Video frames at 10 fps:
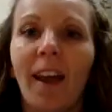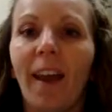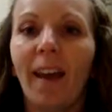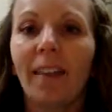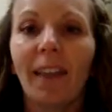
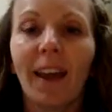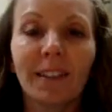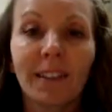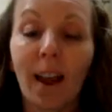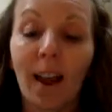and
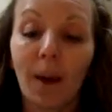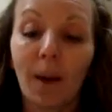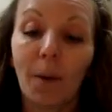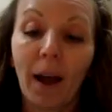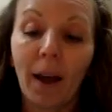that's
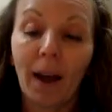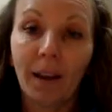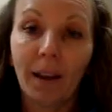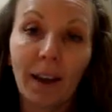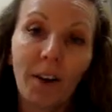how
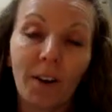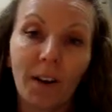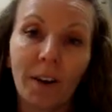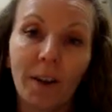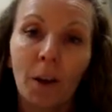I
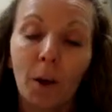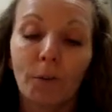carry it